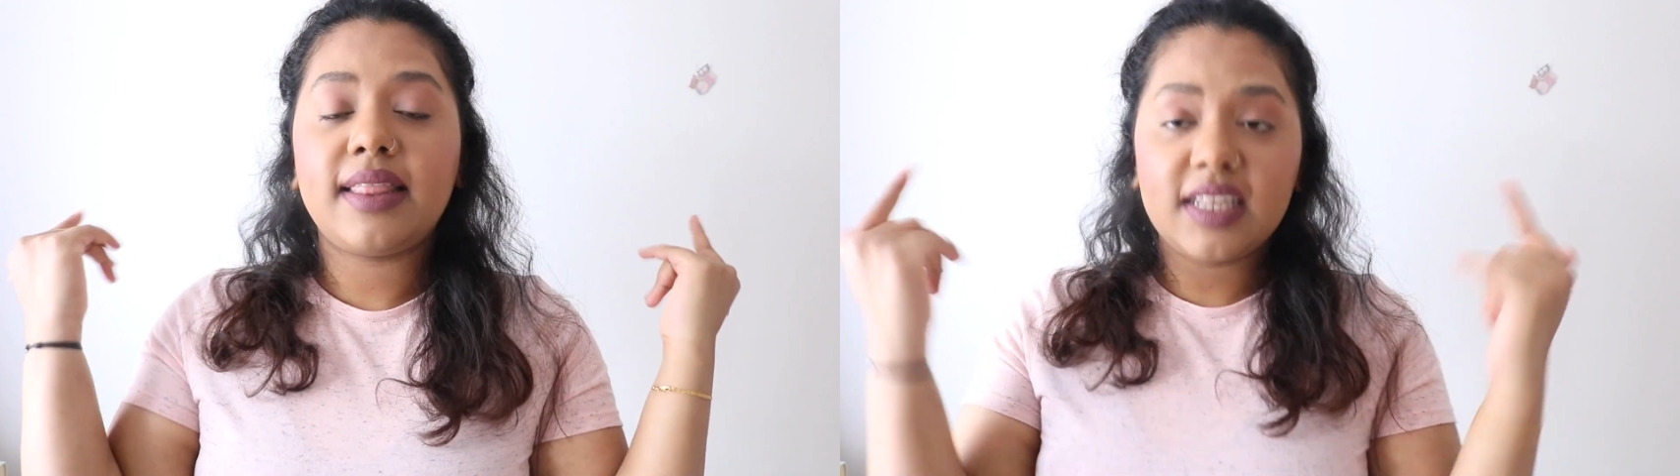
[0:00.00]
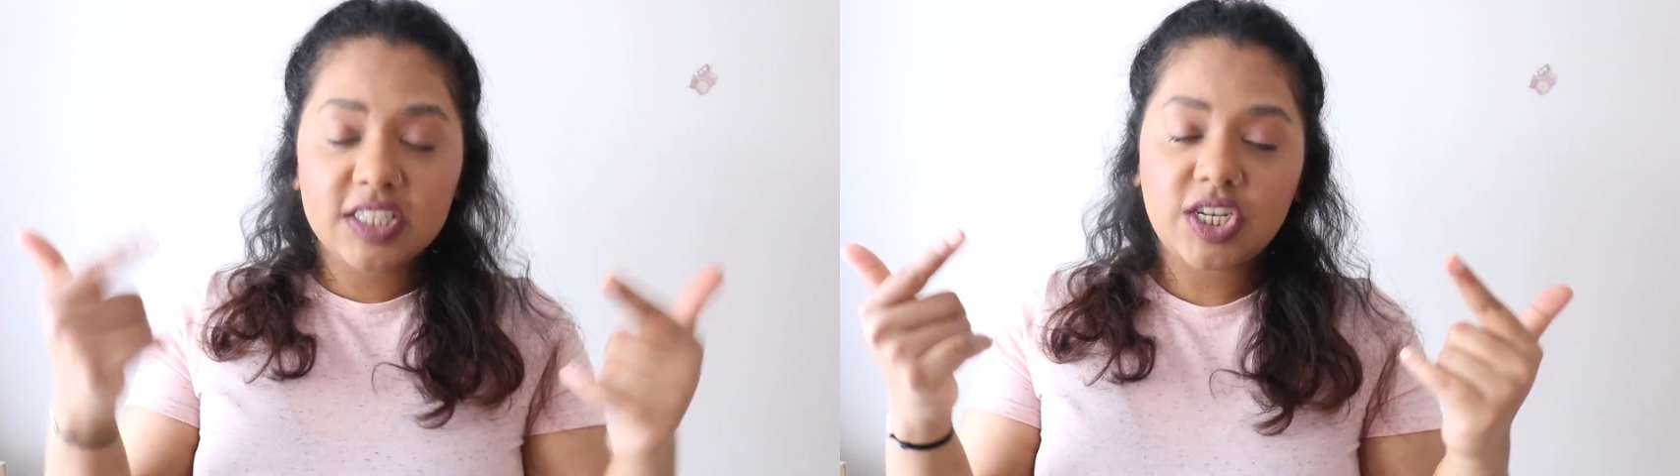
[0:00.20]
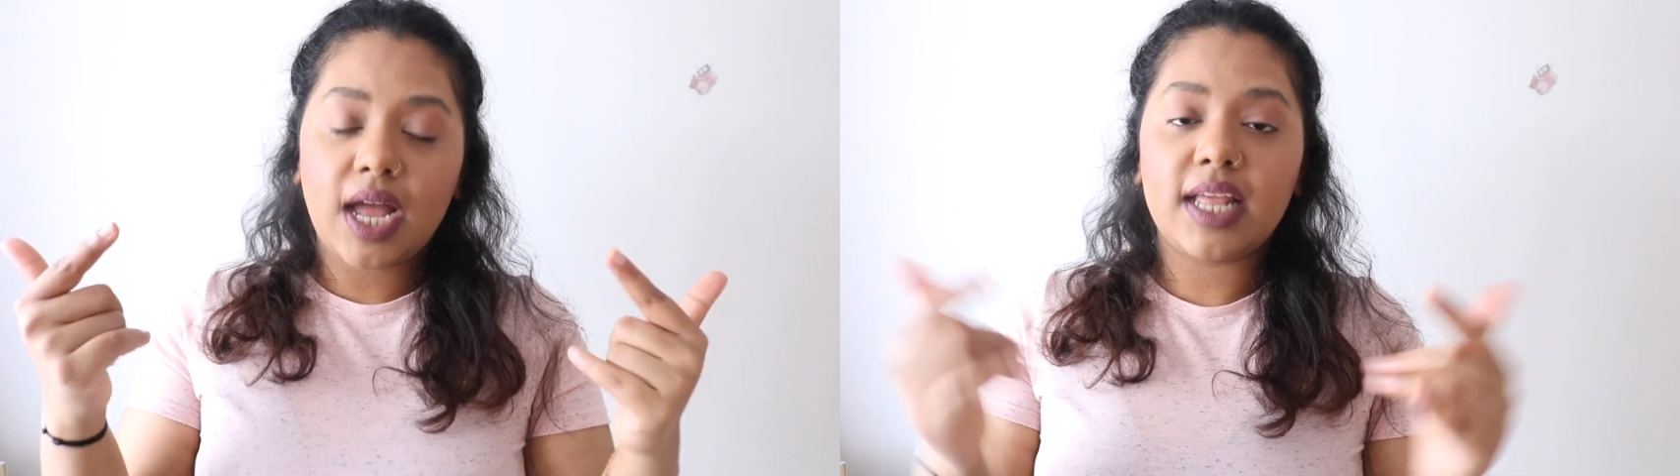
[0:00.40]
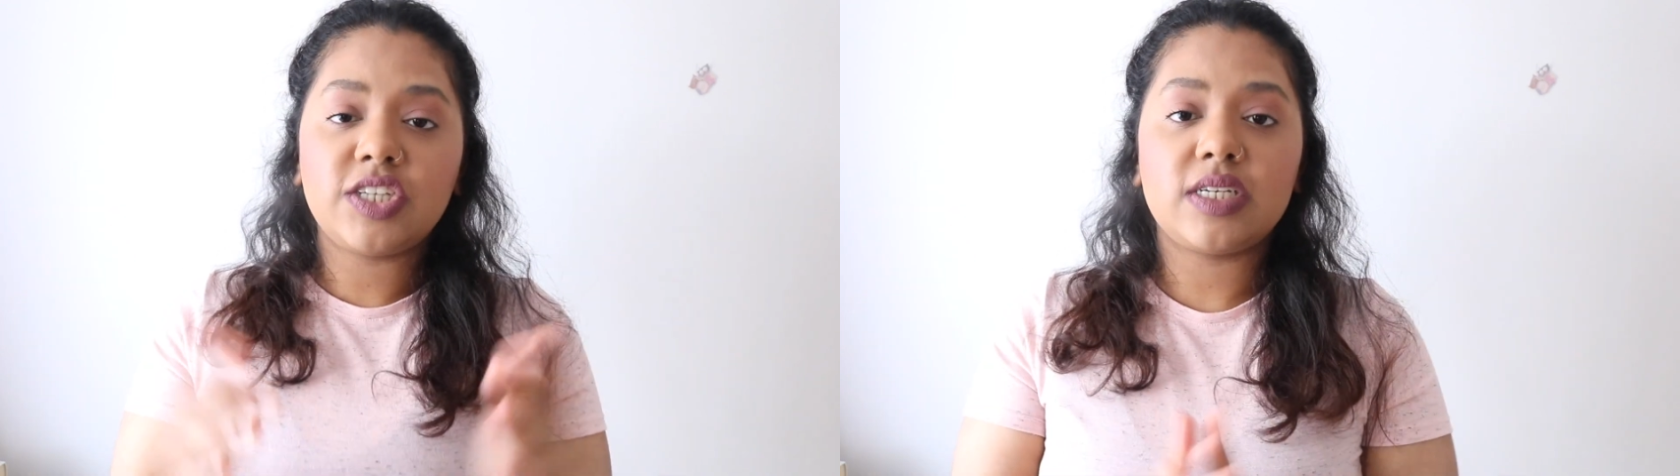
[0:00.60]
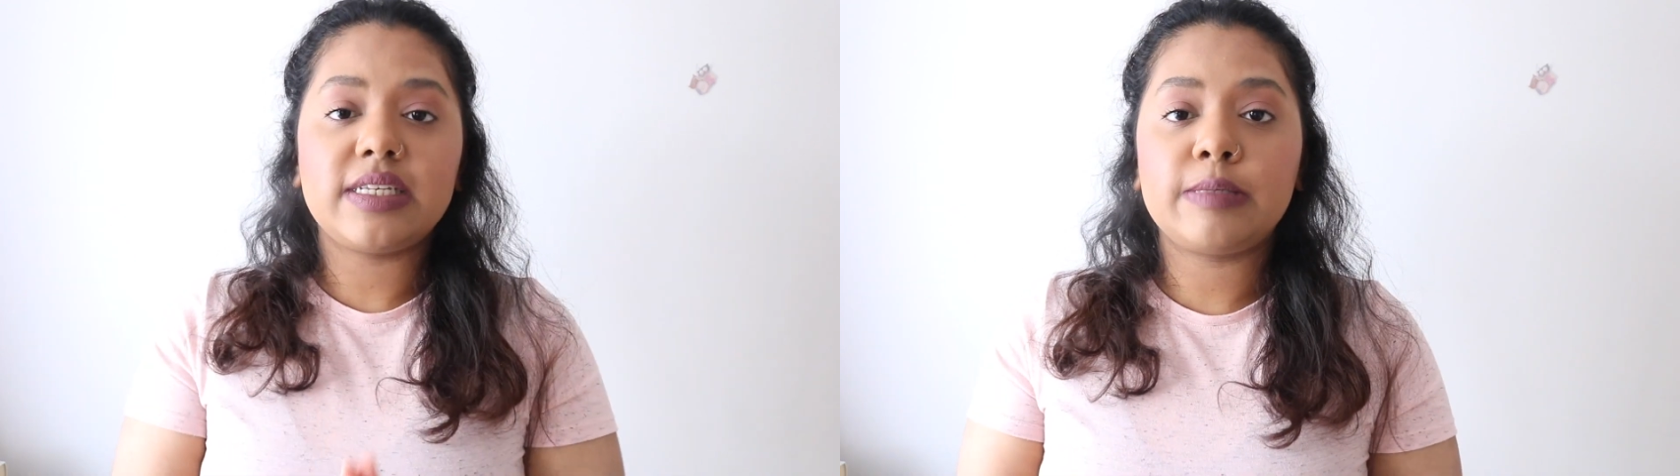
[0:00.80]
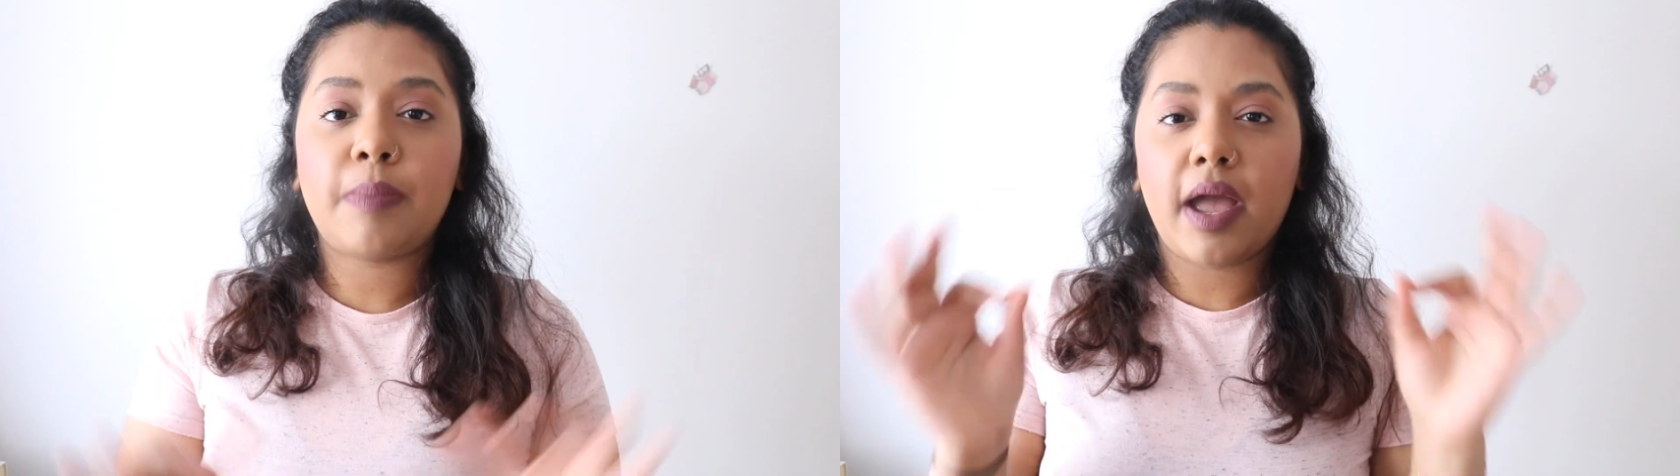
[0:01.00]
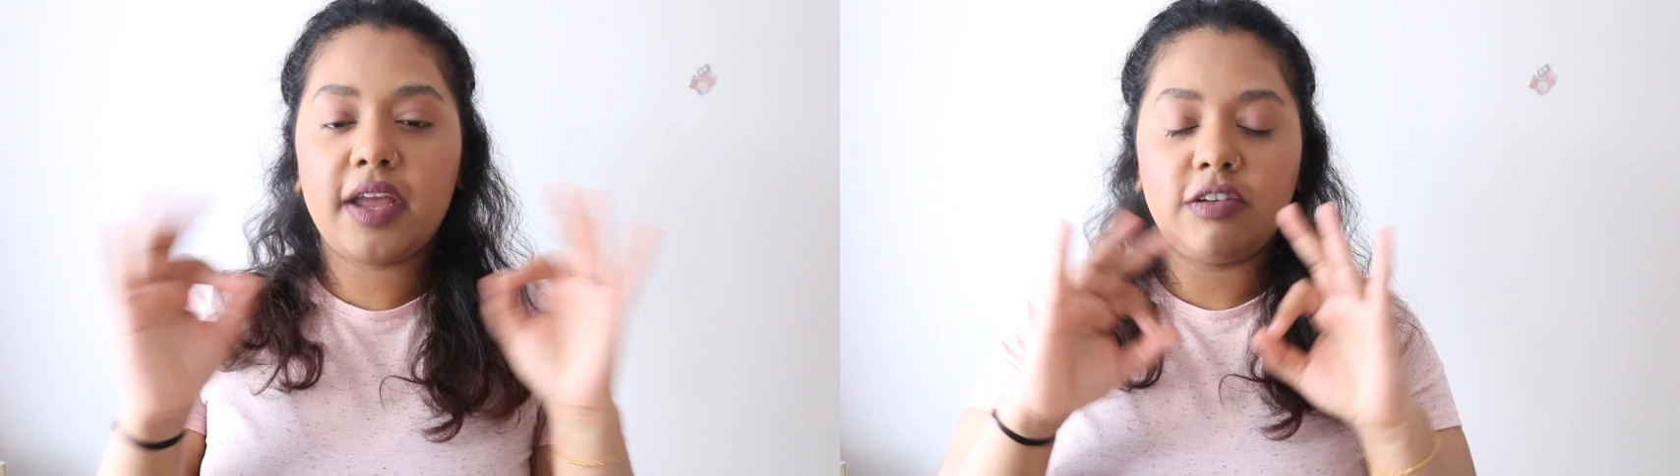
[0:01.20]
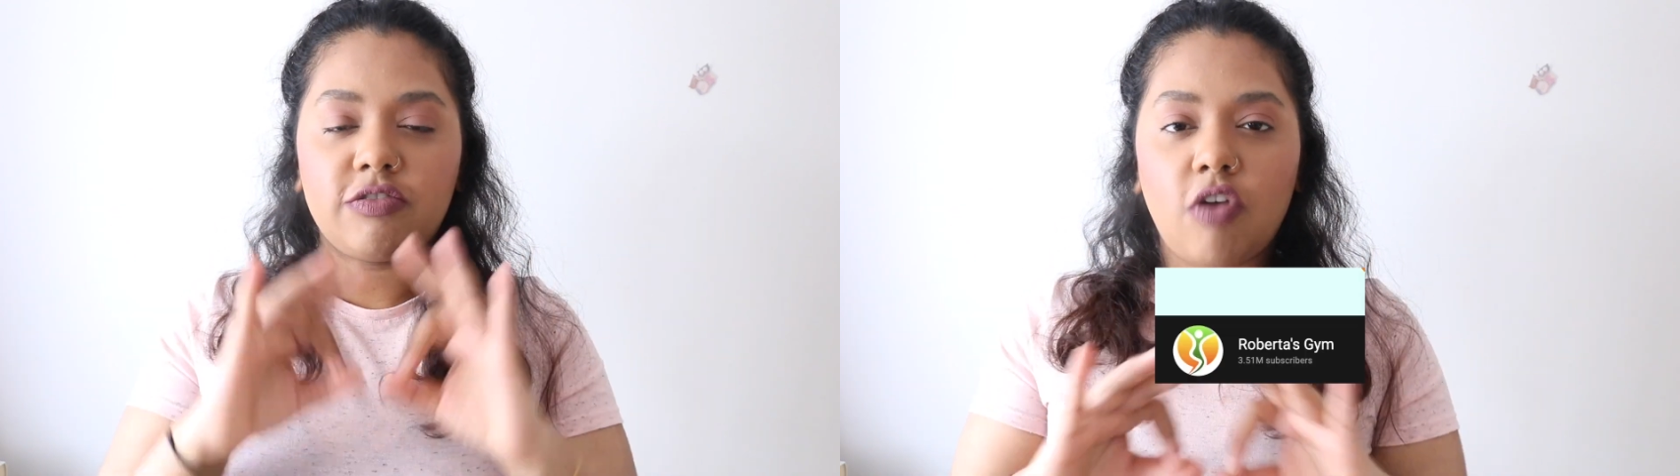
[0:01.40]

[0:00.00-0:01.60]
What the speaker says: And this challenge is by